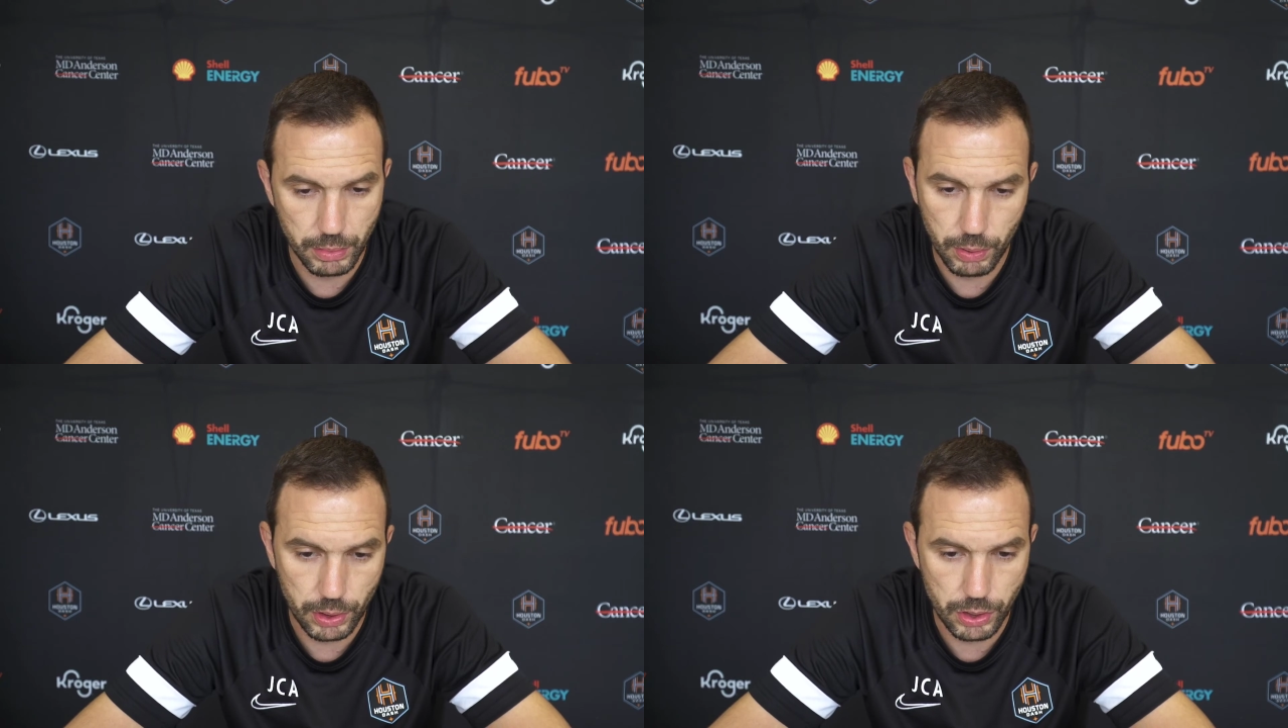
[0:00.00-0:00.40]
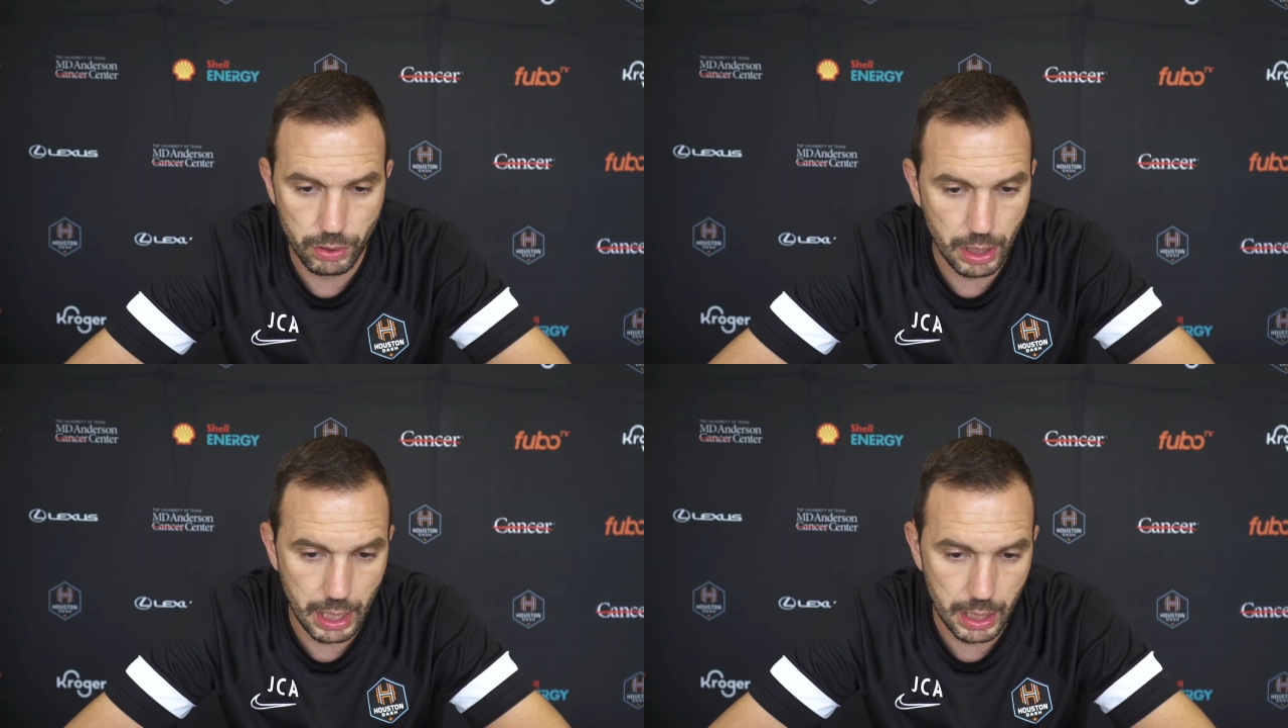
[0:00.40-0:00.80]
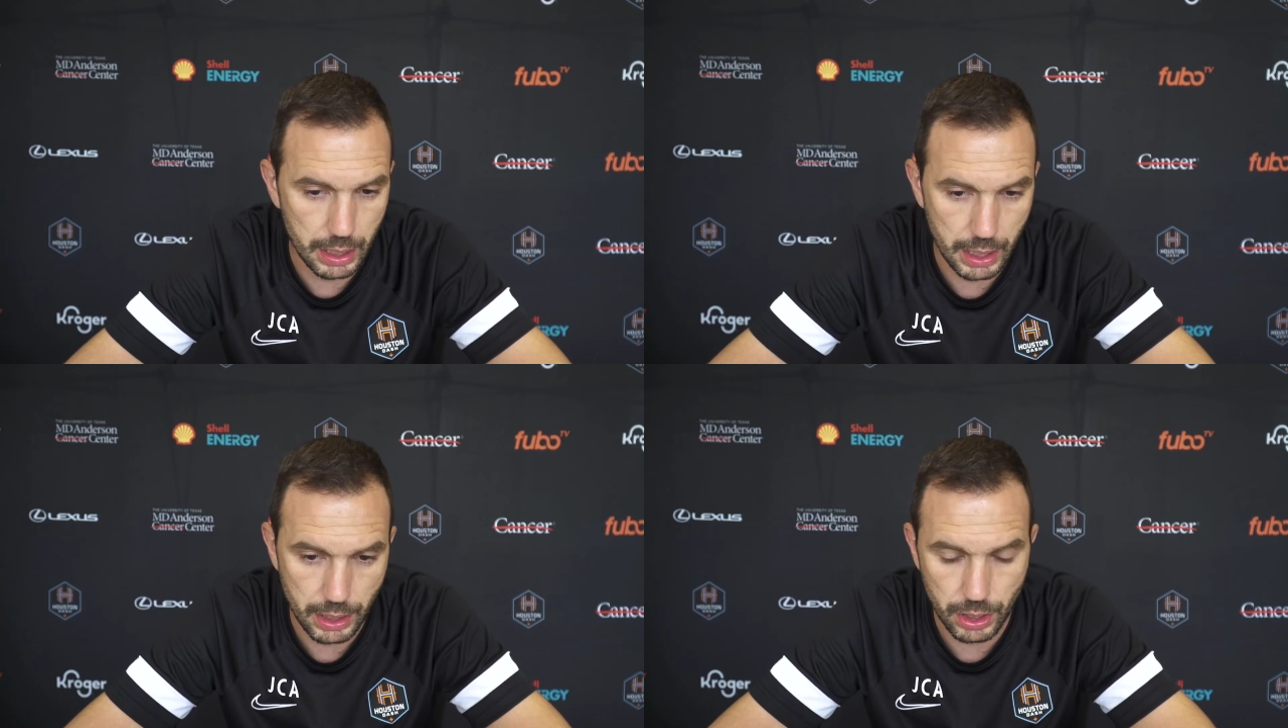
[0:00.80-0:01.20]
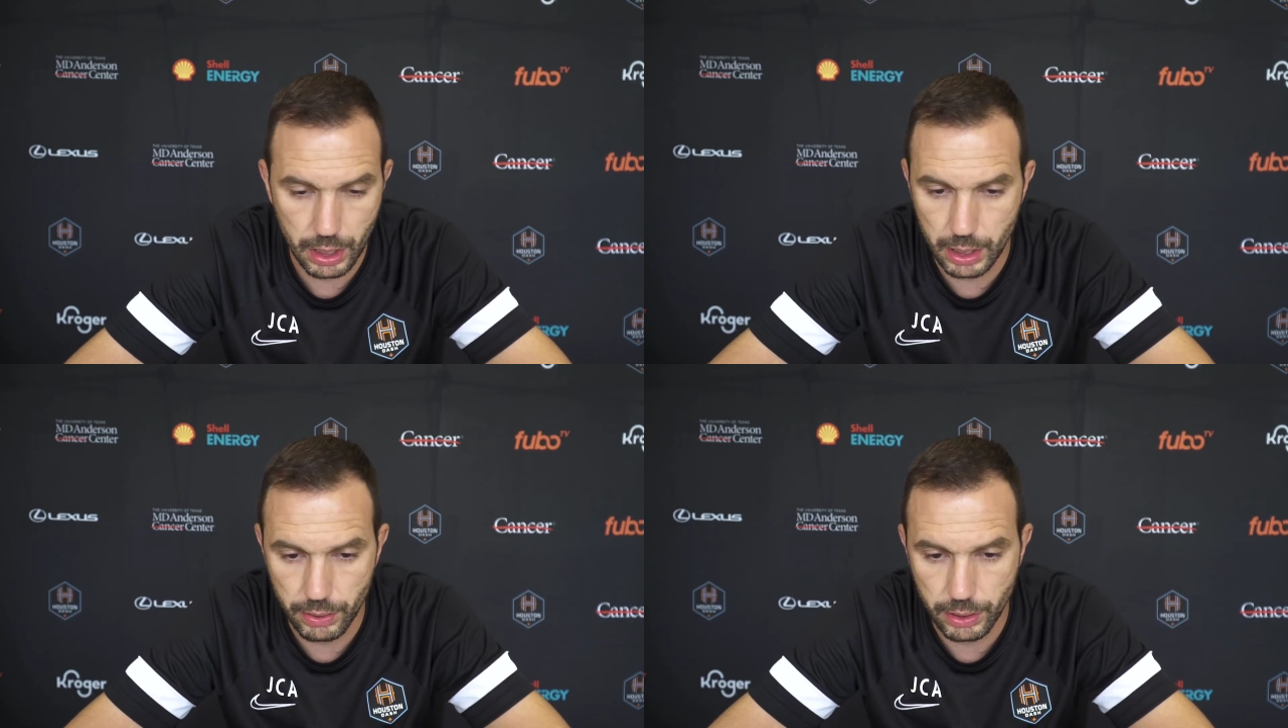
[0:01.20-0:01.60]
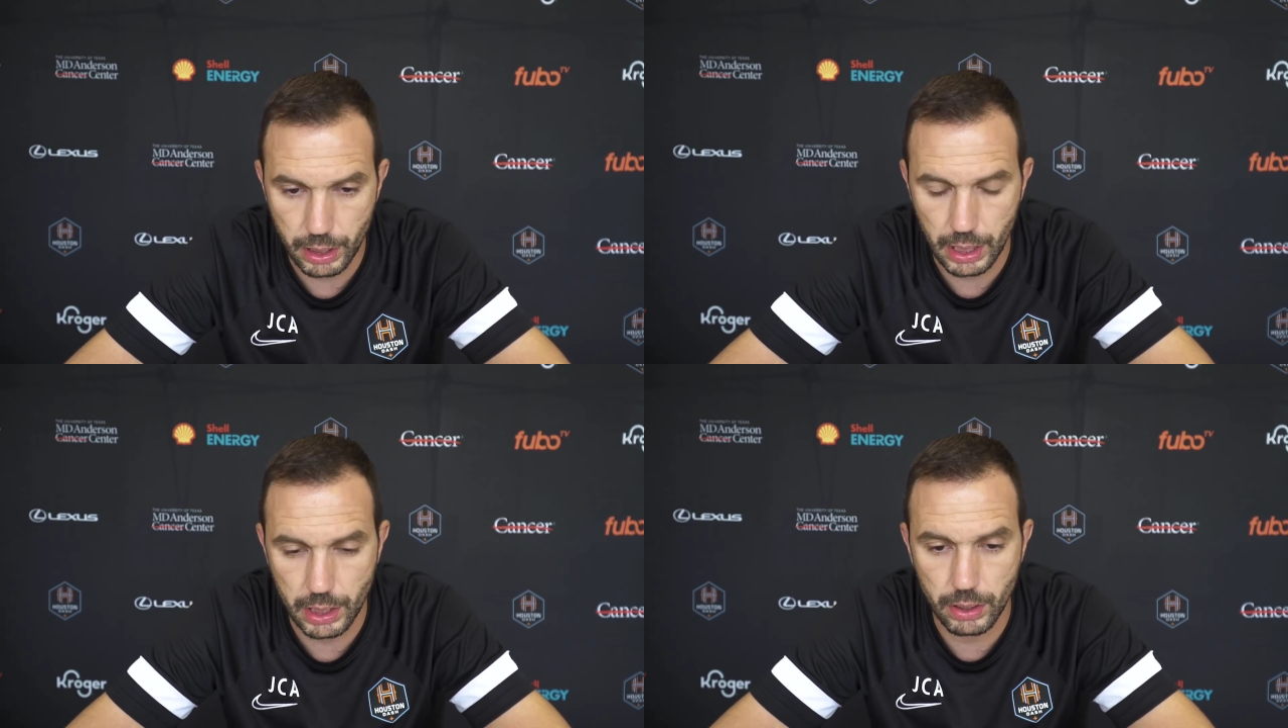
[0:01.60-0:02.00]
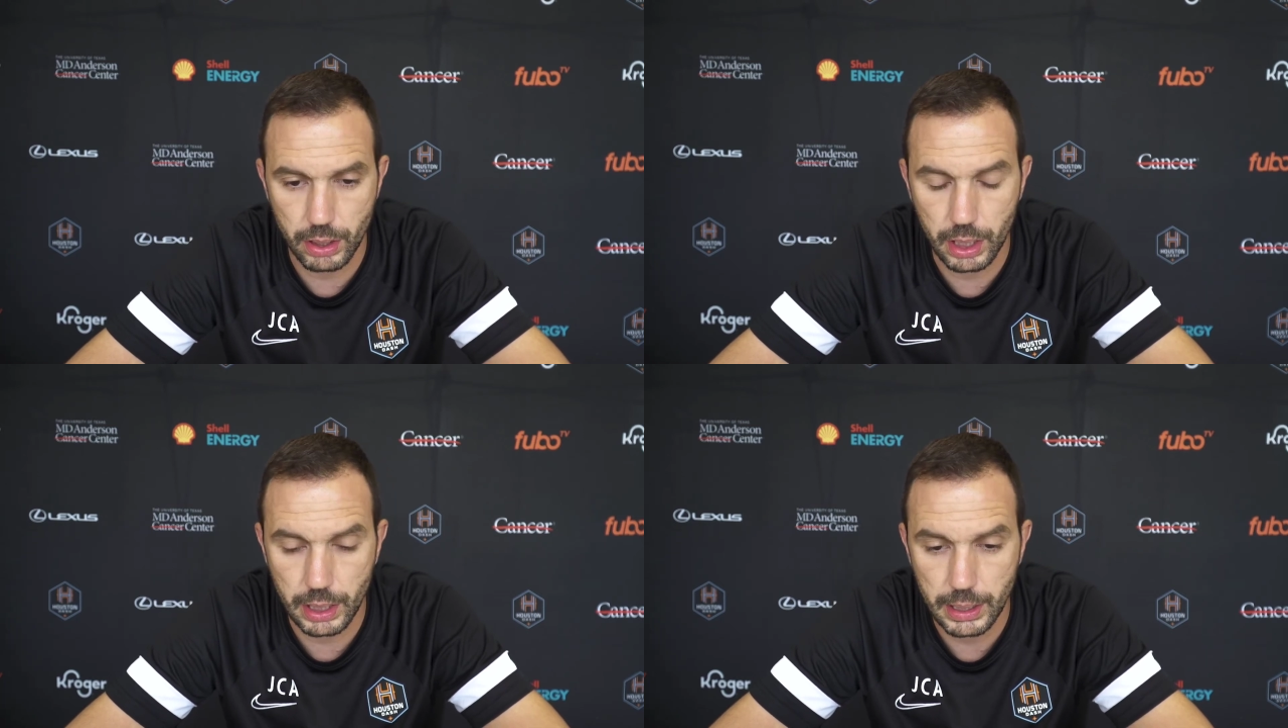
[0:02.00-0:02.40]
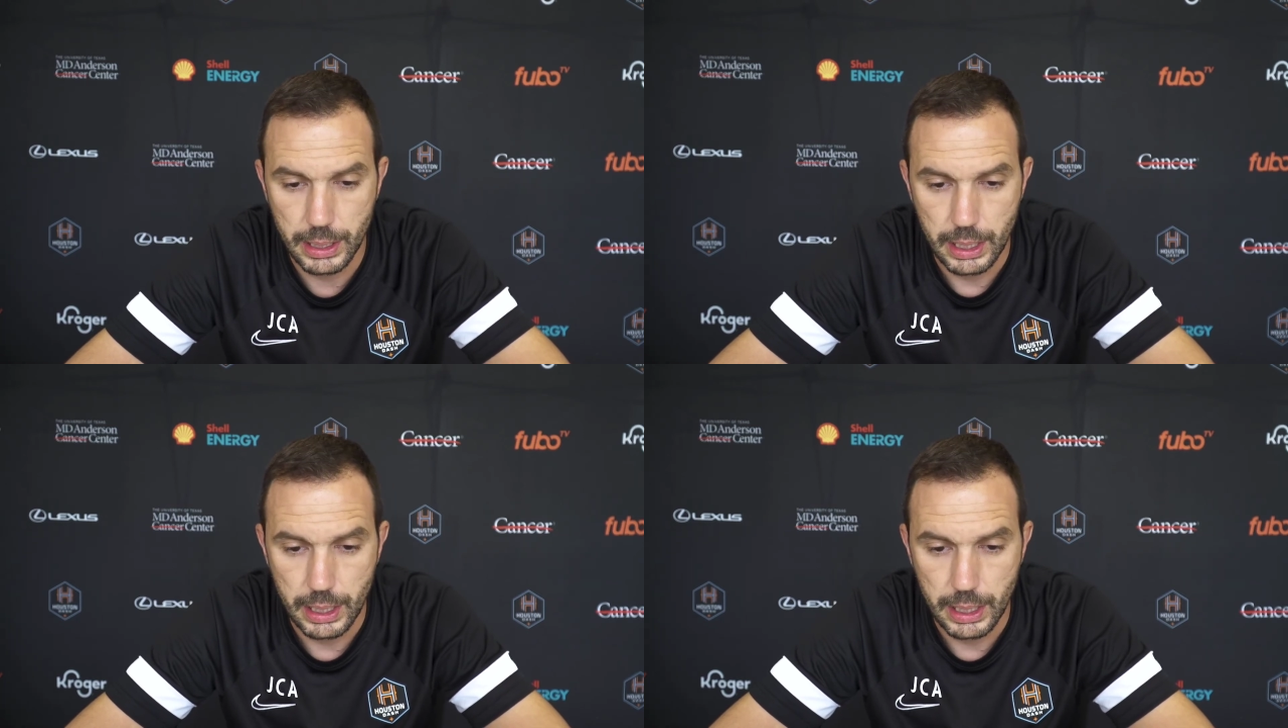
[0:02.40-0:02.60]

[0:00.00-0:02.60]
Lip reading: or watch on tele nationally or internationally